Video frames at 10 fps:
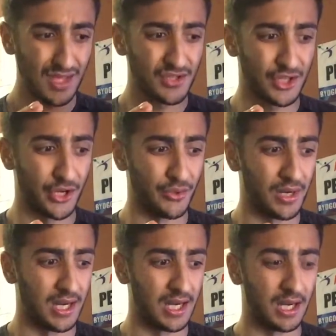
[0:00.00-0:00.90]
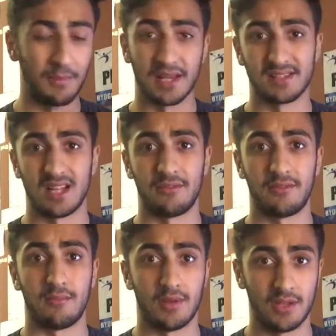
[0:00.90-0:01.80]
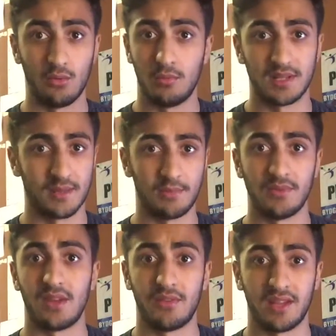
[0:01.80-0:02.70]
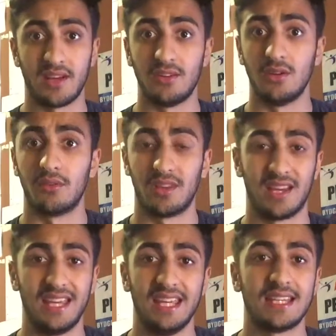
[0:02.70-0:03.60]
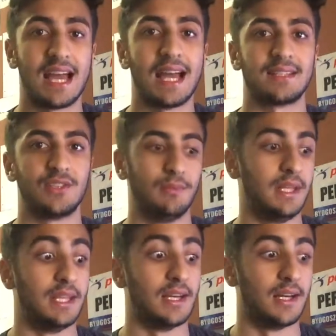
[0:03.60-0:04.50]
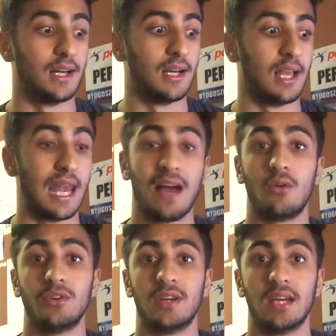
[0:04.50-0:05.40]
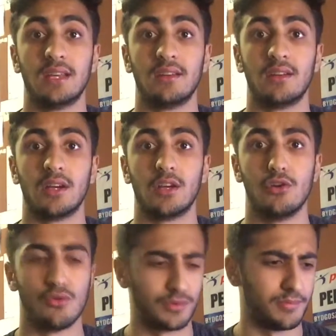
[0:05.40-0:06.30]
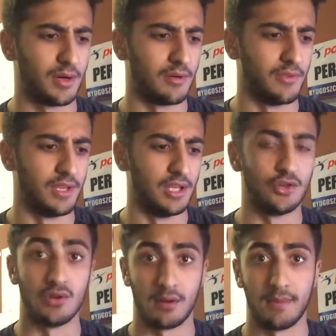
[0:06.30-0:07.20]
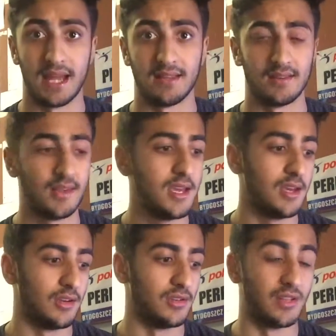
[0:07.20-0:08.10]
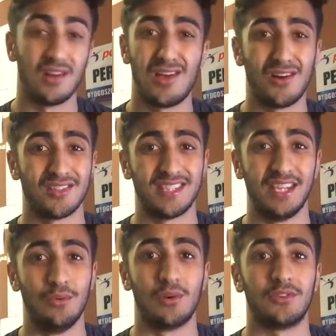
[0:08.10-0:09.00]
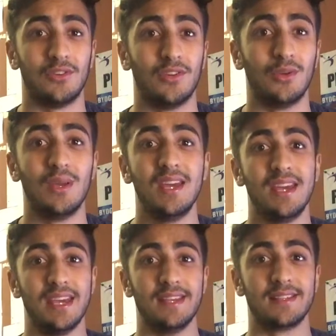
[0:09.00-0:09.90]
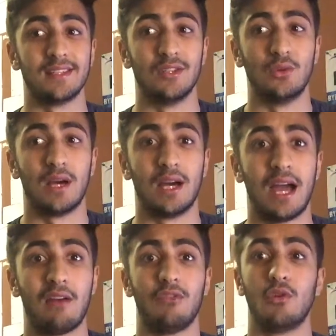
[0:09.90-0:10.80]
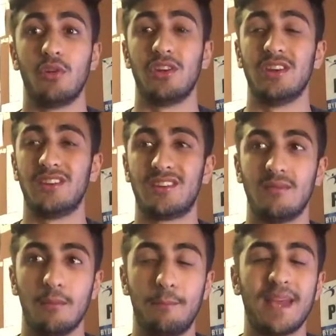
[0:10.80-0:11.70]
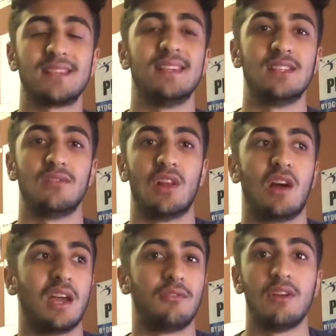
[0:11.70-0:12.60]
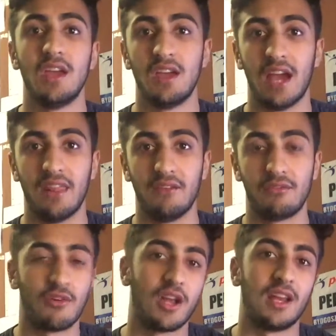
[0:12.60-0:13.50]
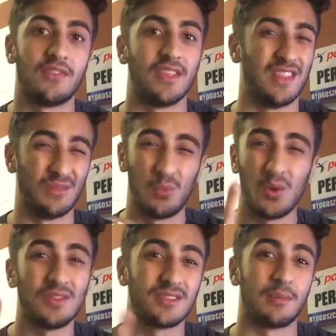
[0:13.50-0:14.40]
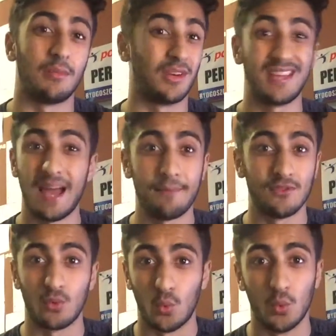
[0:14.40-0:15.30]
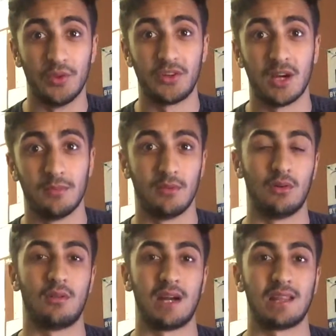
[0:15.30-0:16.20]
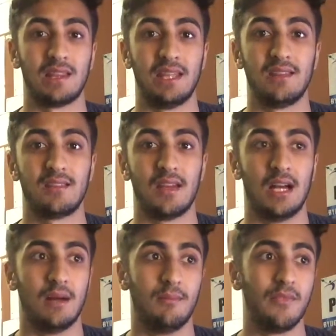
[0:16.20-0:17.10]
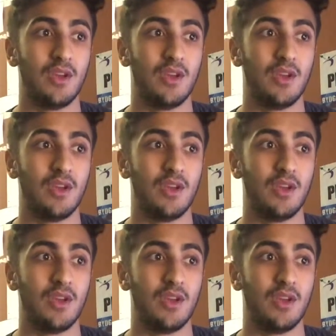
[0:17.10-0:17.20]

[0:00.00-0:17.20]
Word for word: So uh, my stuff, my, all my supplements, everything I do, everything I eat has to be uh, allowed and uh, not part of the drug bans because the last thing you want to do is to uh, have the best season of your life and then find out that this one supplement because it happens all the time to a lot of athletes um,